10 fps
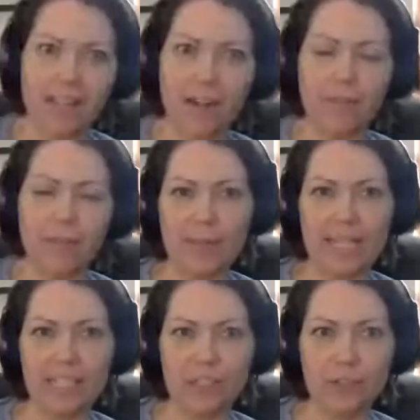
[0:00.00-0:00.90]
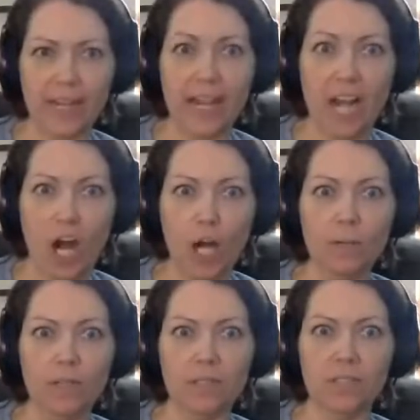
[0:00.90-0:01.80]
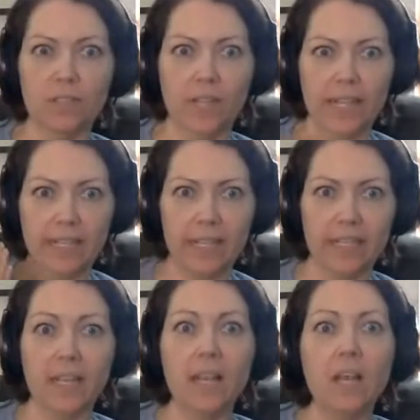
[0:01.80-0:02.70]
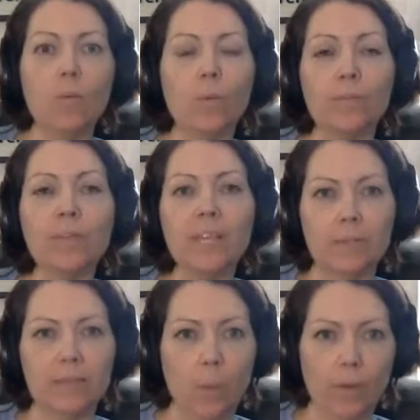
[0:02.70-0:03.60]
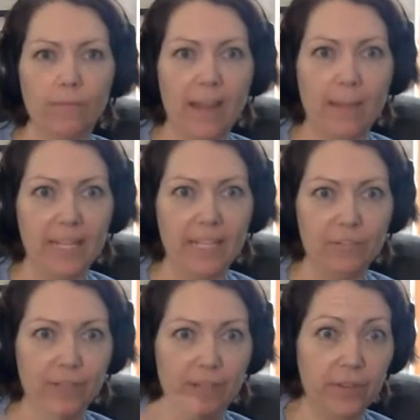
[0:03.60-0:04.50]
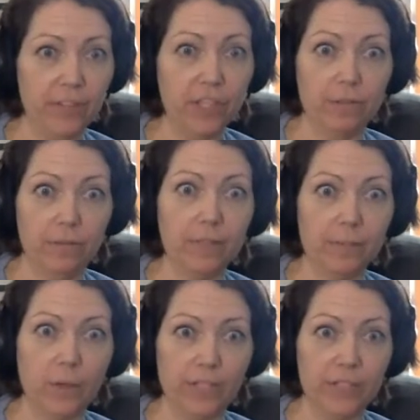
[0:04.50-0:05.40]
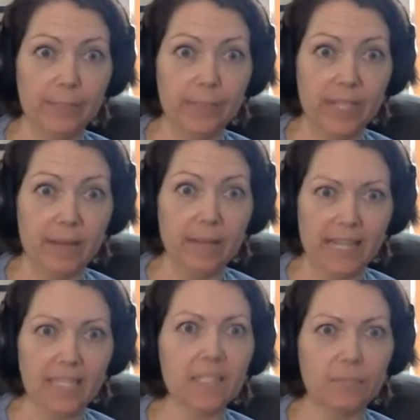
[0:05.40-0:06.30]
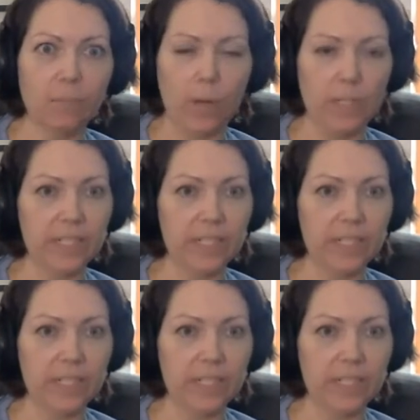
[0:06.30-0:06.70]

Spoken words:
family history and our personal, with me, it was more family history, and with you is more your symptom, warranted.